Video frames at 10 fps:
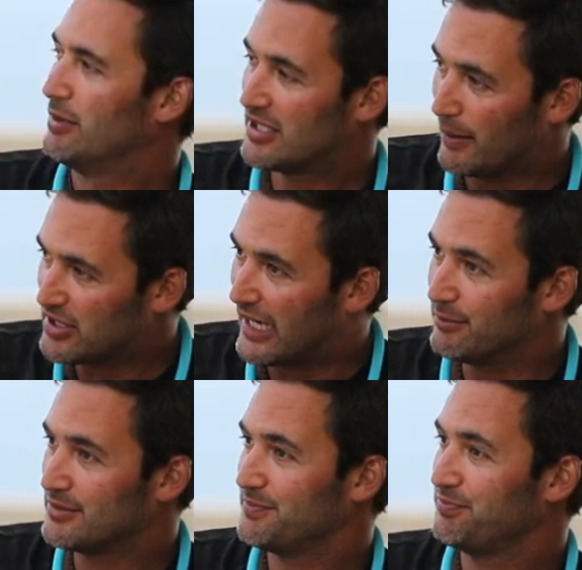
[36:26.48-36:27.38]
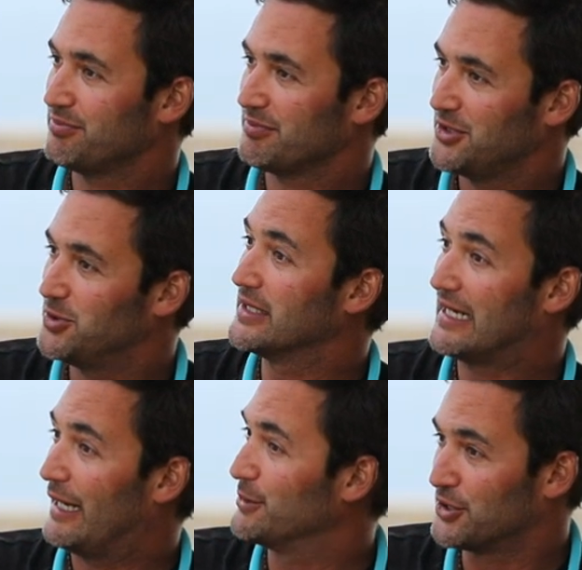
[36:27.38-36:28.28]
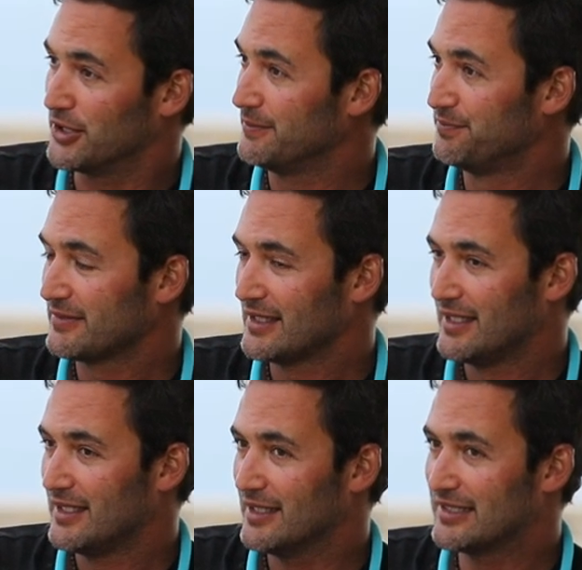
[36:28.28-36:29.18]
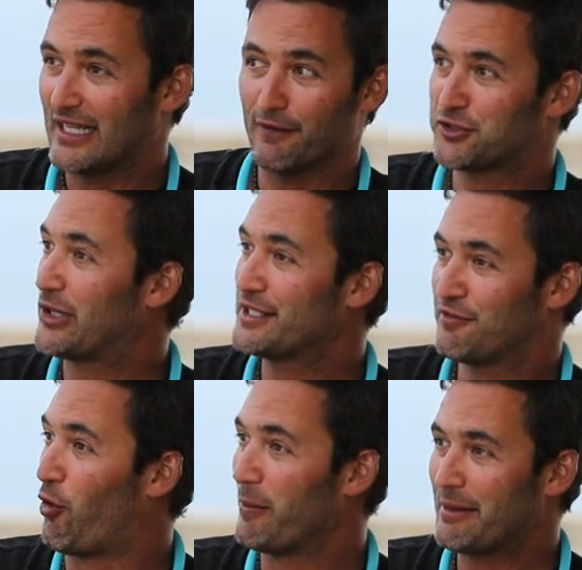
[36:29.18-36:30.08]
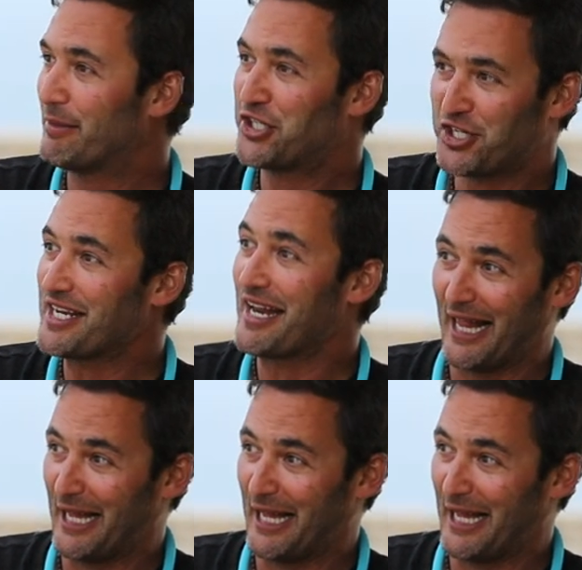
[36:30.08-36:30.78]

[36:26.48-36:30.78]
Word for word: But sometimes you encounter a self transforming machine